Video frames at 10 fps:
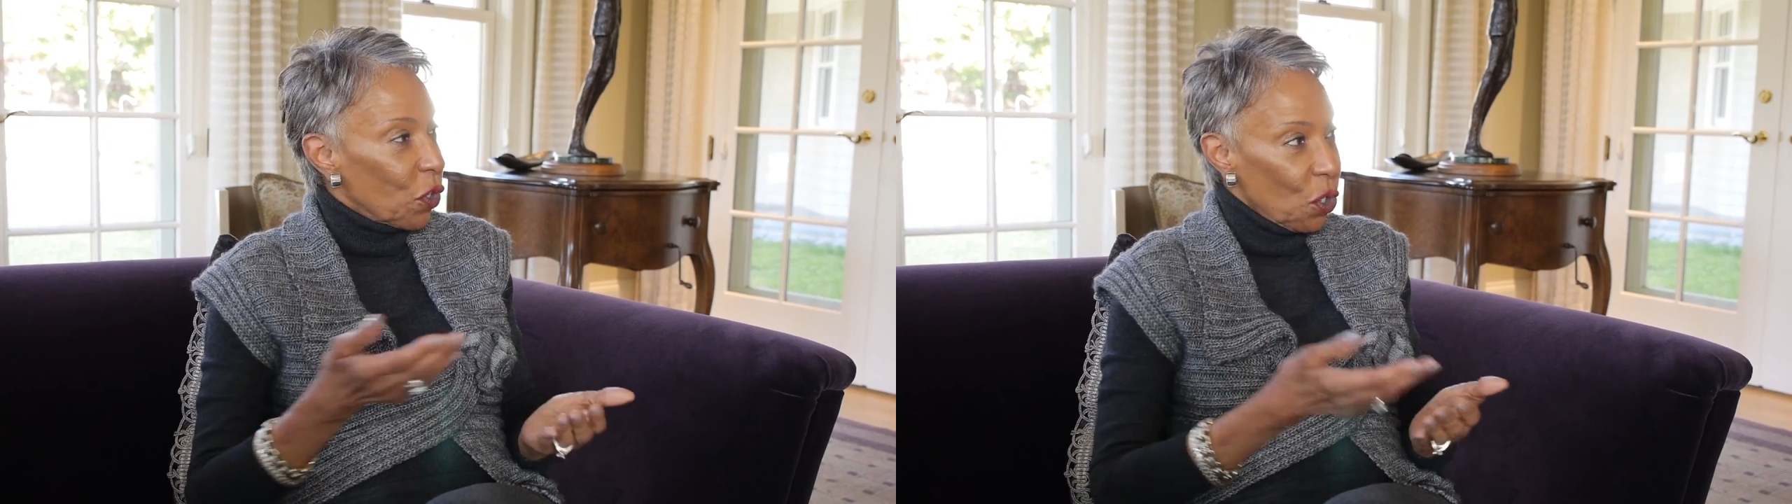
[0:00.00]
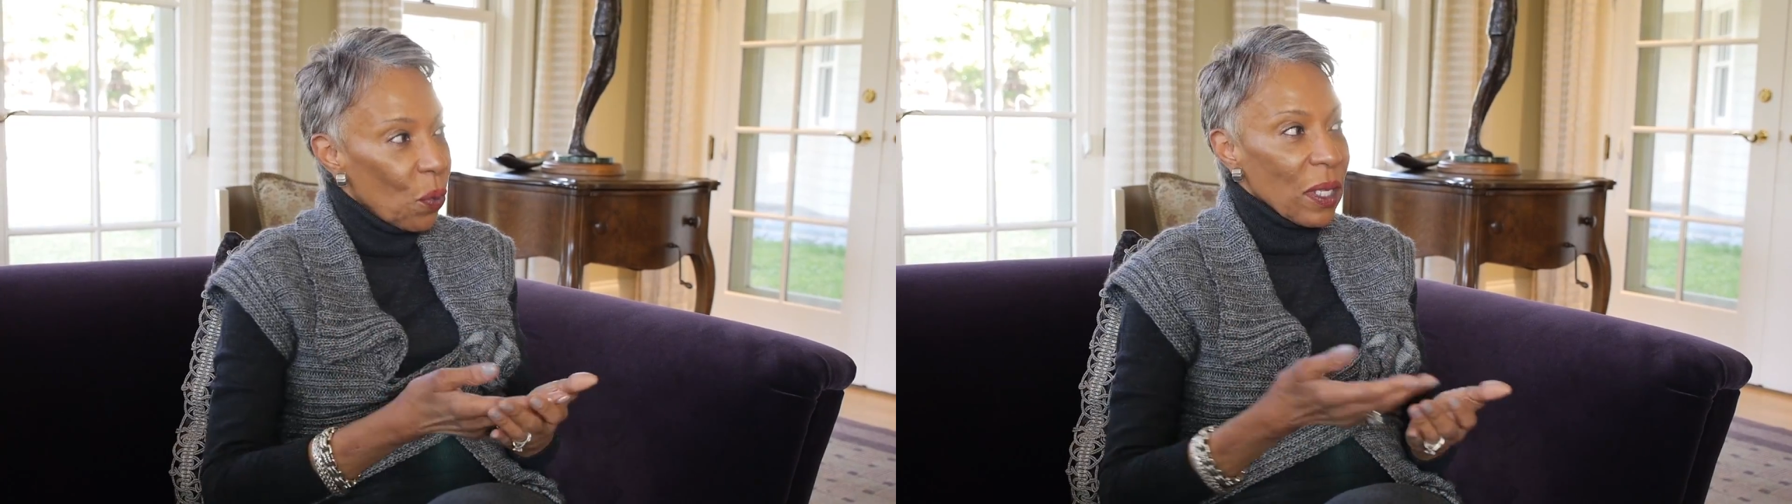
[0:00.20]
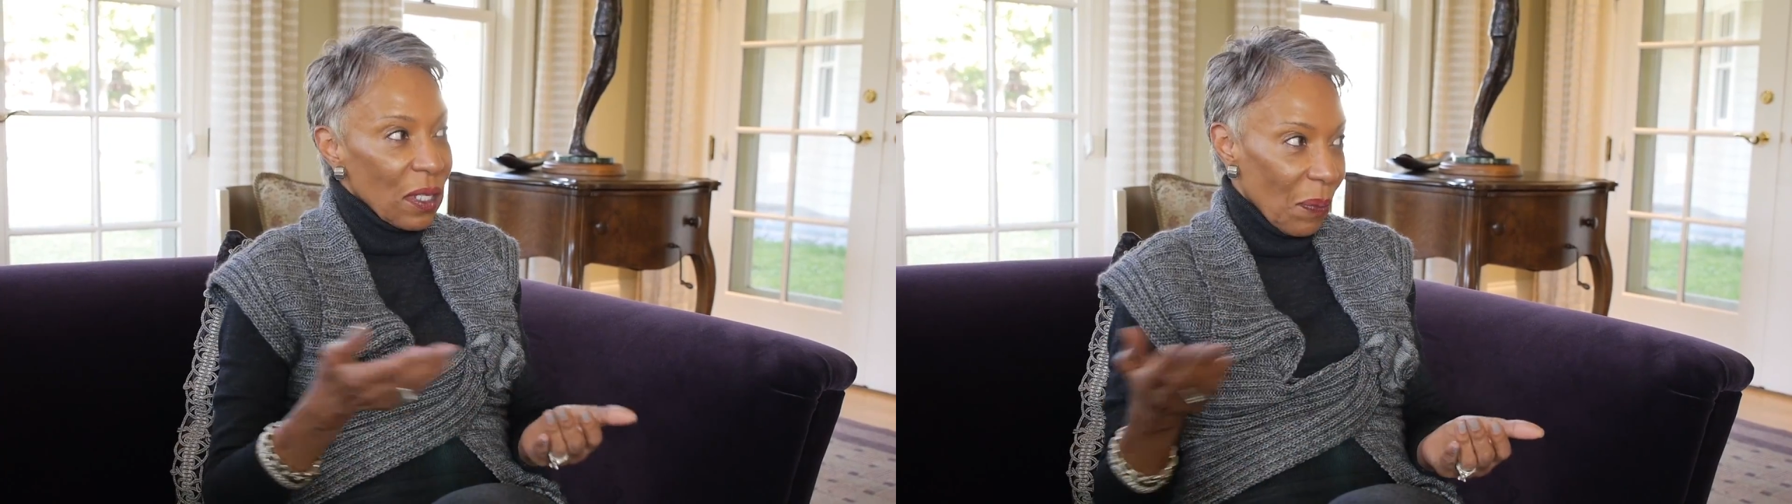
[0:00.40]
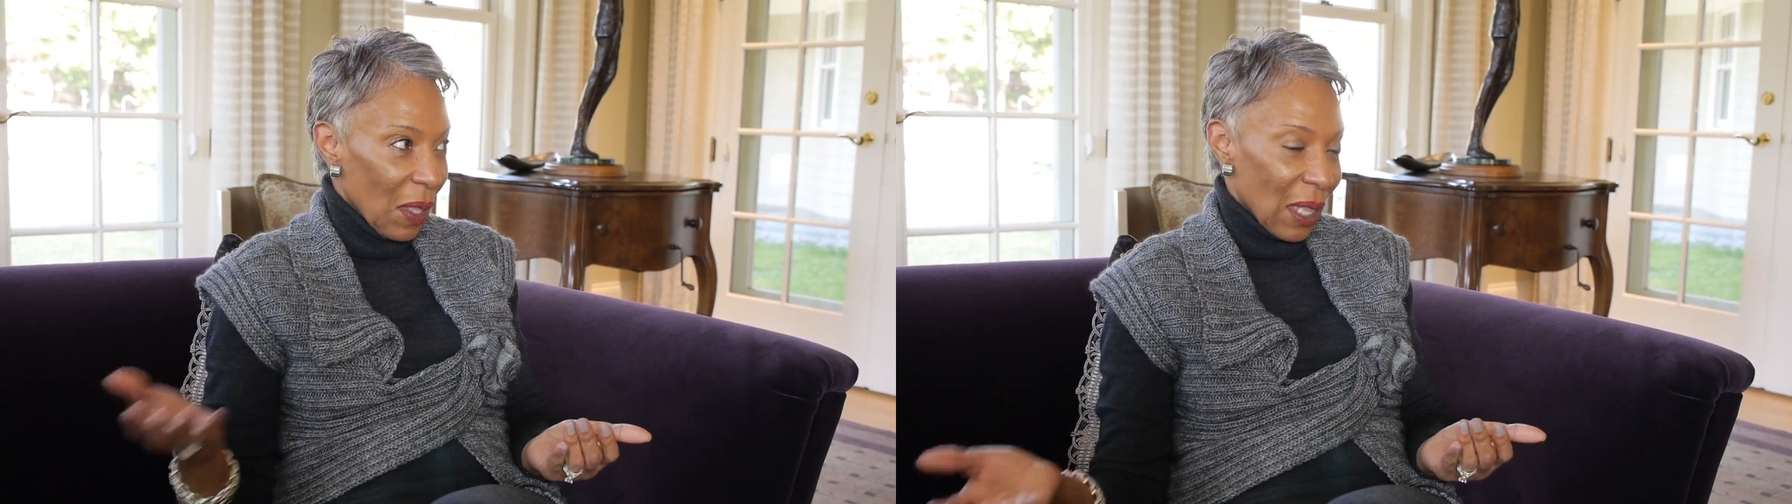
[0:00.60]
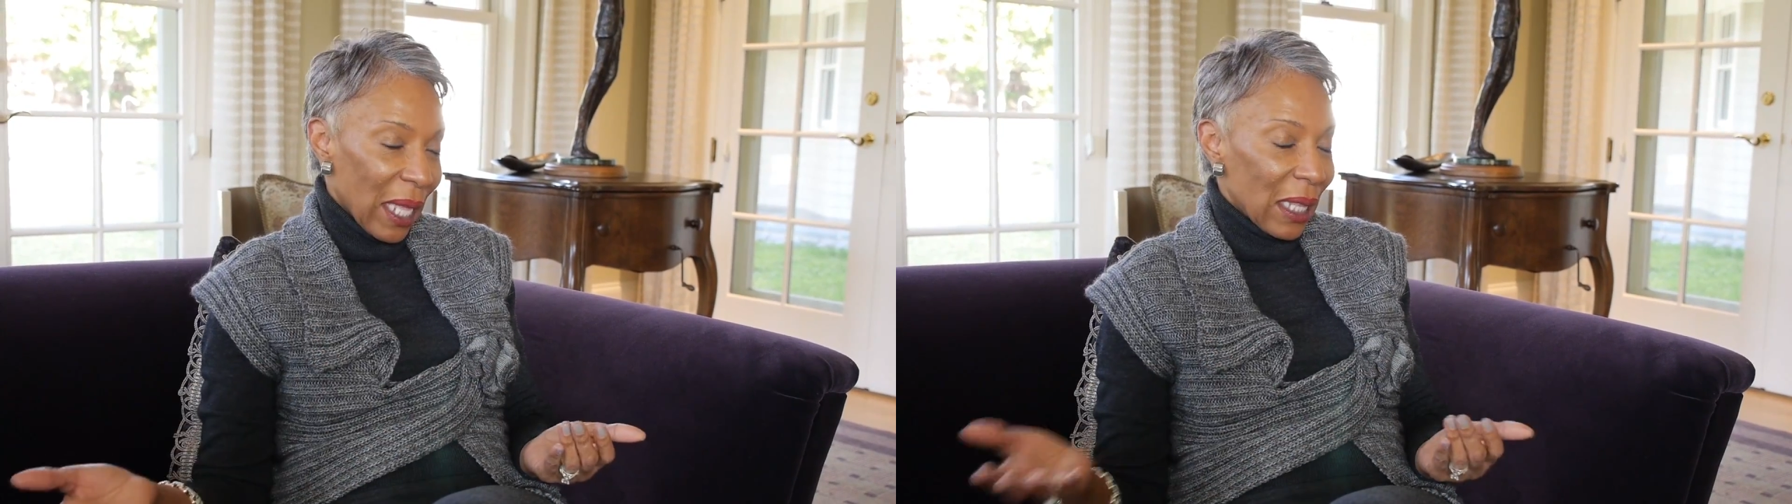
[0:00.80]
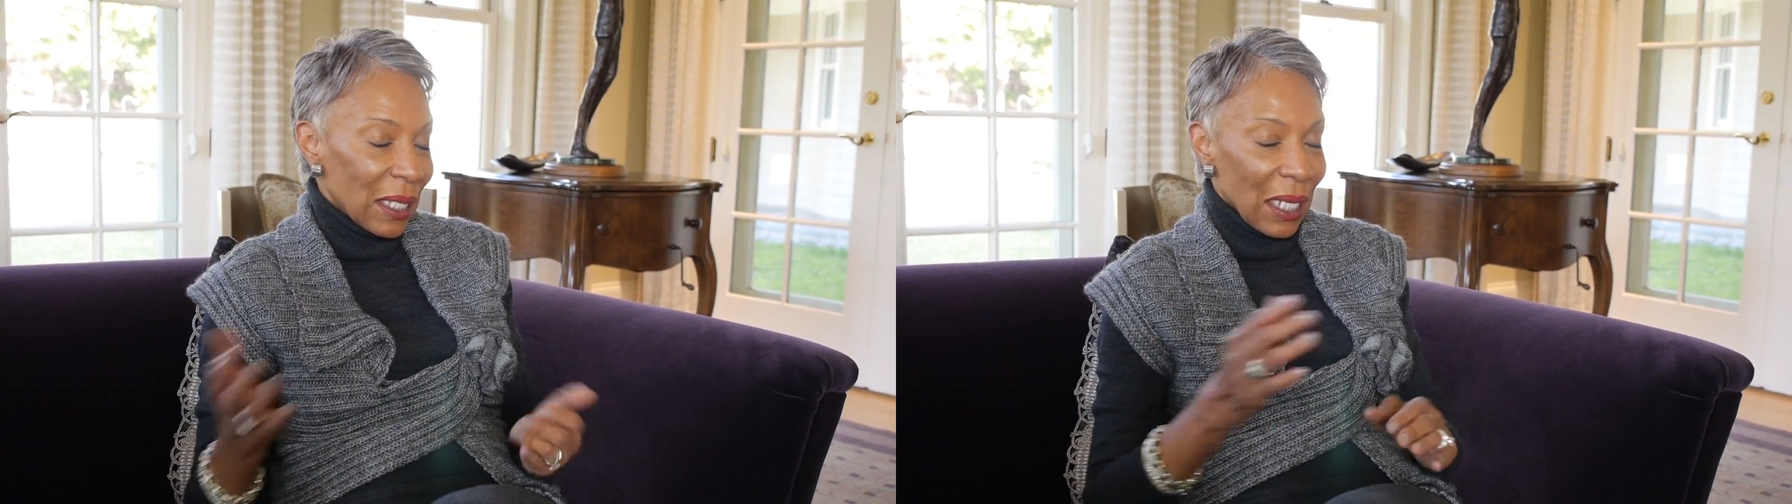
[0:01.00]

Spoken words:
doing something like this.